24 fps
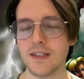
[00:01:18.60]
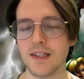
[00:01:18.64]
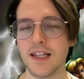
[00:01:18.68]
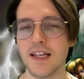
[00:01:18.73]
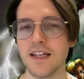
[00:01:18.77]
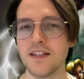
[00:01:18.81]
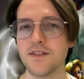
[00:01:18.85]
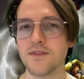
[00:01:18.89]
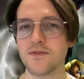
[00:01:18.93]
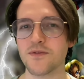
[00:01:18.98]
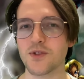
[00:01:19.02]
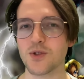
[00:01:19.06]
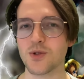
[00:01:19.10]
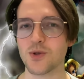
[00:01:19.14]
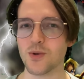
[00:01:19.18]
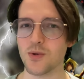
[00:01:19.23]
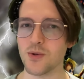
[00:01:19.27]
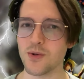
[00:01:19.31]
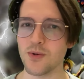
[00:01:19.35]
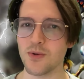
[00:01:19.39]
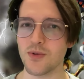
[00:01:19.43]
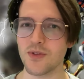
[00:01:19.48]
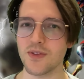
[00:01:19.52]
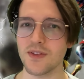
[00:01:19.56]
lens of
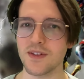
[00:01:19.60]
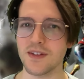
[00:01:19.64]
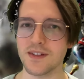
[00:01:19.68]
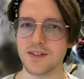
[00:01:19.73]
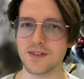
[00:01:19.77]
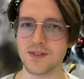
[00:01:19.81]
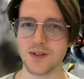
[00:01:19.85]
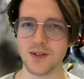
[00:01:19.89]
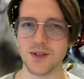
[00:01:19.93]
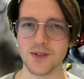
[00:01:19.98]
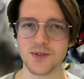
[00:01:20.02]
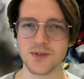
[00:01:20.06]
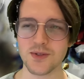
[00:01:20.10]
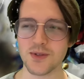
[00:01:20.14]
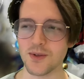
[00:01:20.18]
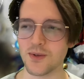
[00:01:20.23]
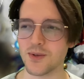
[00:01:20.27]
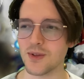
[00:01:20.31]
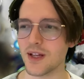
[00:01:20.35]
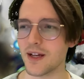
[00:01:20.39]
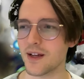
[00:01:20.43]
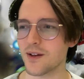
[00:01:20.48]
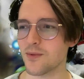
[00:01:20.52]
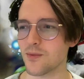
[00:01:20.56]
truth is also
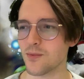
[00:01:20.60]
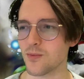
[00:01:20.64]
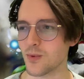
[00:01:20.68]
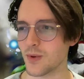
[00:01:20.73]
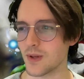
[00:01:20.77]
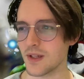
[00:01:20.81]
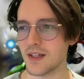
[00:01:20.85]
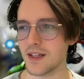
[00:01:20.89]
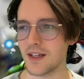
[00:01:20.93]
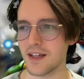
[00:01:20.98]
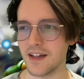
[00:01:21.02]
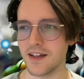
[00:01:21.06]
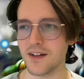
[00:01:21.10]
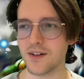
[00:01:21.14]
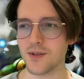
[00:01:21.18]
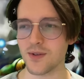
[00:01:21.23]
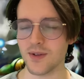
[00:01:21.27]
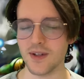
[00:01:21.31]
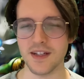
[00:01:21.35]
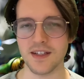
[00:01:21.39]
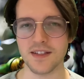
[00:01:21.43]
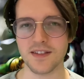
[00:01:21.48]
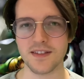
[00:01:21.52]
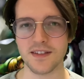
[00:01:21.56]
like really
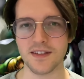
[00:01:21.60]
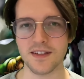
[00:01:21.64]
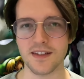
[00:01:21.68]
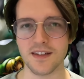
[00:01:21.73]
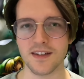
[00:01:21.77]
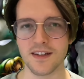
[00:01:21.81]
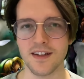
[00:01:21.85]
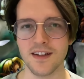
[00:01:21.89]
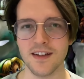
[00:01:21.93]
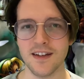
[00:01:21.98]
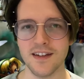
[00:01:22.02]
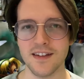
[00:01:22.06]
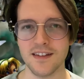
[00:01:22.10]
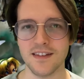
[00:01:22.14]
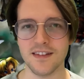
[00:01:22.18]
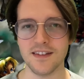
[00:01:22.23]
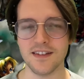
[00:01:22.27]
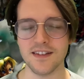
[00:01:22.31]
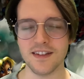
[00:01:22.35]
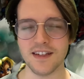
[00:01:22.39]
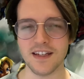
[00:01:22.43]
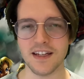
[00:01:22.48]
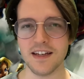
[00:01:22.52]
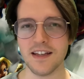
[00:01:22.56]
interesting.
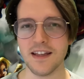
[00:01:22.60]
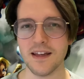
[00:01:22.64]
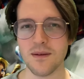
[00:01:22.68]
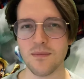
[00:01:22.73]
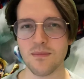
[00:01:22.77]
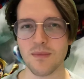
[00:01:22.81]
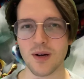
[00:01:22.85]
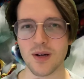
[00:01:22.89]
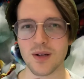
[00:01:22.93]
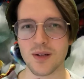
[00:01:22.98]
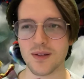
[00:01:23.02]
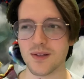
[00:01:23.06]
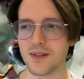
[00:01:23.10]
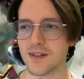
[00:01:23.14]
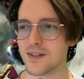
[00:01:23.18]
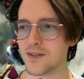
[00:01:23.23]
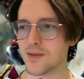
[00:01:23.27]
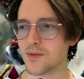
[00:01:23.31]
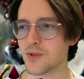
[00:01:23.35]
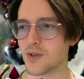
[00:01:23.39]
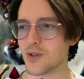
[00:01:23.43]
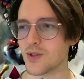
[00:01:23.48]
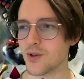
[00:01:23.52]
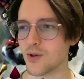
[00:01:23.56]
The in-game model looks
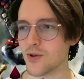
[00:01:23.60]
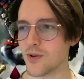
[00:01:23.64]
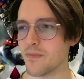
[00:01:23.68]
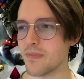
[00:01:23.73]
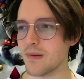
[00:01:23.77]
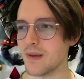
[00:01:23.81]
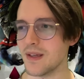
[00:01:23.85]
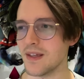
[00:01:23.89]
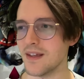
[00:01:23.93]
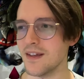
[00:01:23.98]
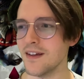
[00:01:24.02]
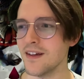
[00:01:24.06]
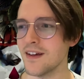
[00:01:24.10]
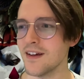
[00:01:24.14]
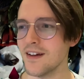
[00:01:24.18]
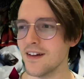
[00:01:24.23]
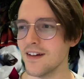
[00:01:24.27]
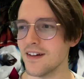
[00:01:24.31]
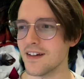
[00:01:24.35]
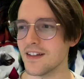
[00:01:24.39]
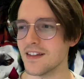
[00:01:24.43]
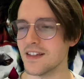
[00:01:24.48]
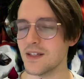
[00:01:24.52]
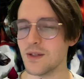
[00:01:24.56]
so derpy,
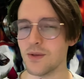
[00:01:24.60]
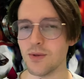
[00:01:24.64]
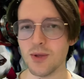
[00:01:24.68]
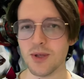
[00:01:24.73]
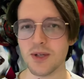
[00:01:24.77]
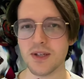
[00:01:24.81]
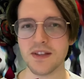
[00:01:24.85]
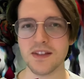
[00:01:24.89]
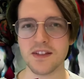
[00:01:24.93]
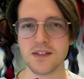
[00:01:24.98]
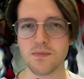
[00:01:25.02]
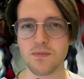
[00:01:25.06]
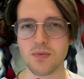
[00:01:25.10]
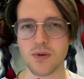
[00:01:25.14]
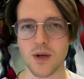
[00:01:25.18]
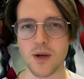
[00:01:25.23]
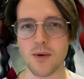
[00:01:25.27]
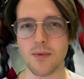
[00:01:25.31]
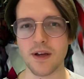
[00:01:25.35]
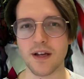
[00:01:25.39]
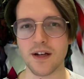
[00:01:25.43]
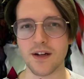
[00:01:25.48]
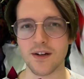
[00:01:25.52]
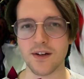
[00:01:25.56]
and then you look at this
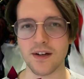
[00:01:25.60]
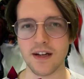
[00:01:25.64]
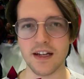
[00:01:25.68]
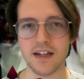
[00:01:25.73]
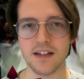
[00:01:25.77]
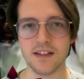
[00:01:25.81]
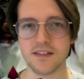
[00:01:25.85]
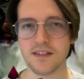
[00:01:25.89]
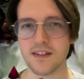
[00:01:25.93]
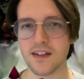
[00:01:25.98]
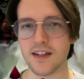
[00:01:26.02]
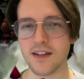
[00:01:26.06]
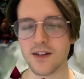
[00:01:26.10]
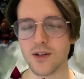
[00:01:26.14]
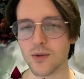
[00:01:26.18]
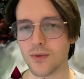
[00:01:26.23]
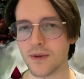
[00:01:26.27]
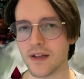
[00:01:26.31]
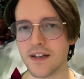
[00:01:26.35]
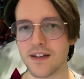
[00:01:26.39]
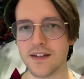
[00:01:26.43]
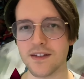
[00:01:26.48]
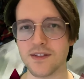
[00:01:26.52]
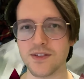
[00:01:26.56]
pre-render and it's like you're
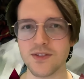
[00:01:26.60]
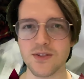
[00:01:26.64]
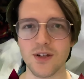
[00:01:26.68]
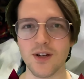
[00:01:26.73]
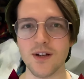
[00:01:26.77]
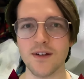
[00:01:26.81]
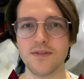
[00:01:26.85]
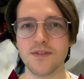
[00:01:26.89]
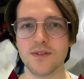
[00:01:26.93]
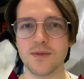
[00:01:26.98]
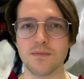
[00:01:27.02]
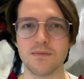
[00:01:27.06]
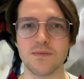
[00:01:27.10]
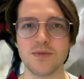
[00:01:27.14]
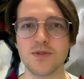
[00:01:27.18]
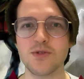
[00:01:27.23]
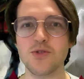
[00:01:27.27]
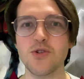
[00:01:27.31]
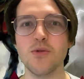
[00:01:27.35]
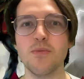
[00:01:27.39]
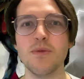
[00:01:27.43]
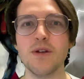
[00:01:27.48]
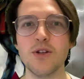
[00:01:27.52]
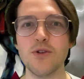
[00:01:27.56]
ready to solve some
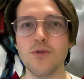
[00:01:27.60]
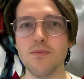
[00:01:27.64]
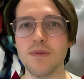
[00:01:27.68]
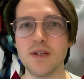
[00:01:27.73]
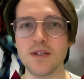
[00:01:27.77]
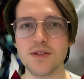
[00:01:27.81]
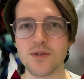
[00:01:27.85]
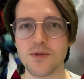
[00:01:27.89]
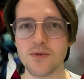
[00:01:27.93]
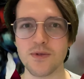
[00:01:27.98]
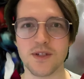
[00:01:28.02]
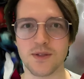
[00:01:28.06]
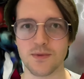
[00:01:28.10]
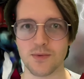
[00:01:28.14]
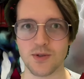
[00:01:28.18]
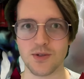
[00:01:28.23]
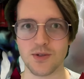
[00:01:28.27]
Scooby-Doo mysteries with